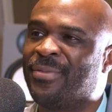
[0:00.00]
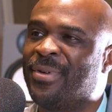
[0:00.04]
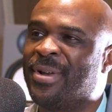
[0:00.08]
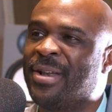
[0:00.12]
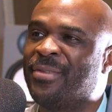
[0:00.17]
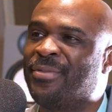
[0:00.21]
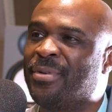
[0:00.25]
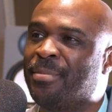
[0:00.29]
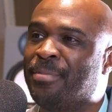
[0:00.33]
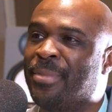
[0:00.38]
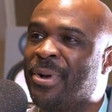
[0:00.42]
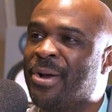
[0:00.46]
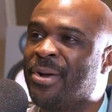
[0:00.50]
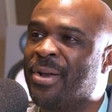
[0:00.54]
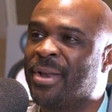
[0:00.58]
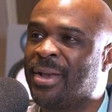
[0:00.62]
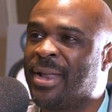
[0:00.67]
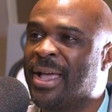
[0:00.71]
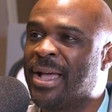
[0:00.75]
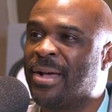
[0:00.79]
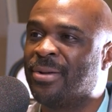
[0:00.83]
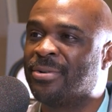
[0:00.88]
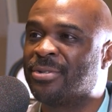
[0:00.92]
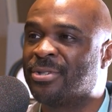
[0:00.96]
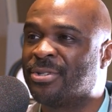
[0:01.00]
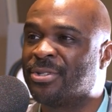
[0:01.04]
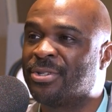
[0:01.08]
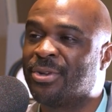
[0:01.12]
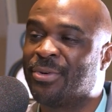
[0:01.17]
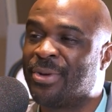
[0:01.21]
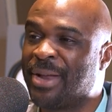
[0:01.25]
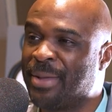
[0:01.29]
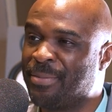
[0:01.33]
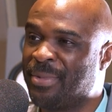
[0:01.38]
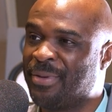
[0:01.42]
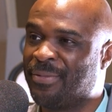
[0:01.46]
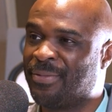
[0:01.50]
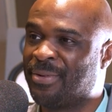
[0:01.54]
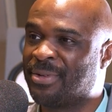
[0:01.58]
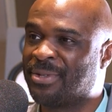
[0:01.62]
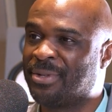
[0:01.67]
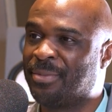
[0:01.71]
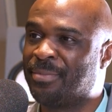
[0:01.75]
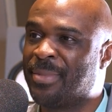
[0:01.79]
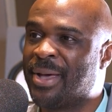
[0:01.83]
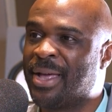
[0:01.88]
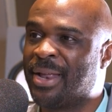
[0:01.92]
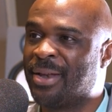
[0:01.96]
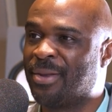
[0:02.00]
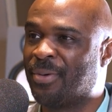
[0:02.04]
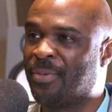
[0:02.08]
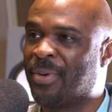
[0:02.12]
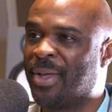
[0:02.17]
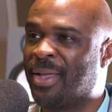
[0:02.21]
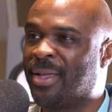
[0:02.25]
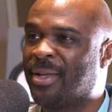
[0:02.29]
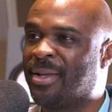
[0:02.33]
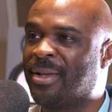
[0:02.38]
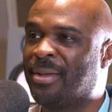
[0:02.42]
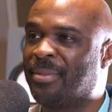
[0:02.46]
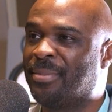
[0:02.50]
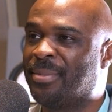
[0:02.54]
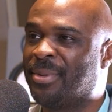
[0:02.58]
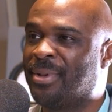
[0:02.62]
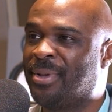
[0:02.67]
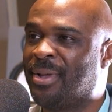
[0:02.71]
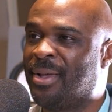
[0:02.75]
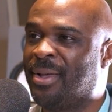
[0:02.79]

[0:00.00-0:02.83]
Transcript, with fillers: front of a burning house screaming for somebody to wake up.